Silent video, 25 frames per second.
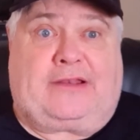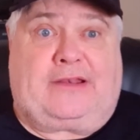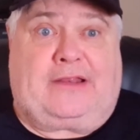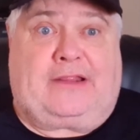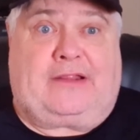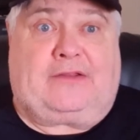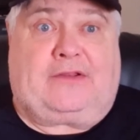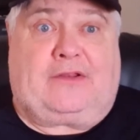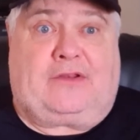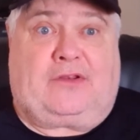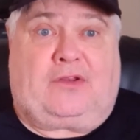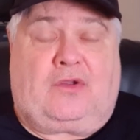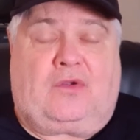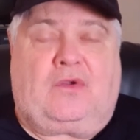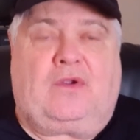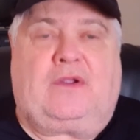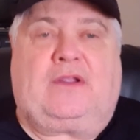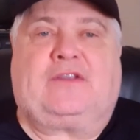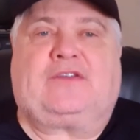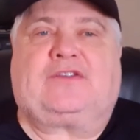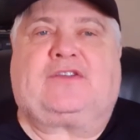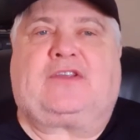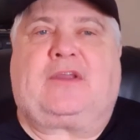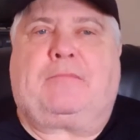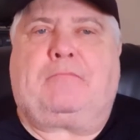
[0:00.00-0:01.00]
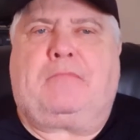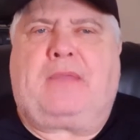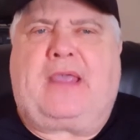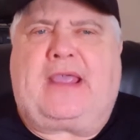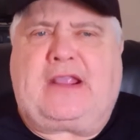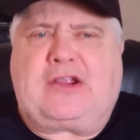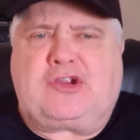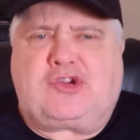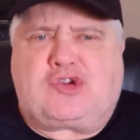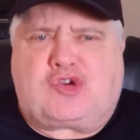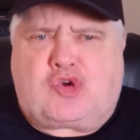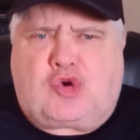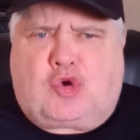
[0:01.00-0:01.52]
need to do is to
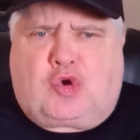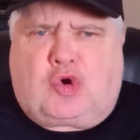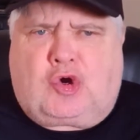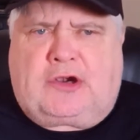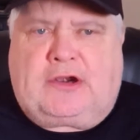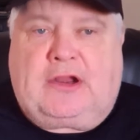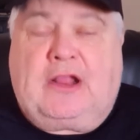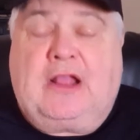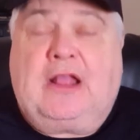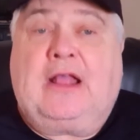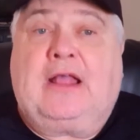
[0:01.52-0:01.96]
make sure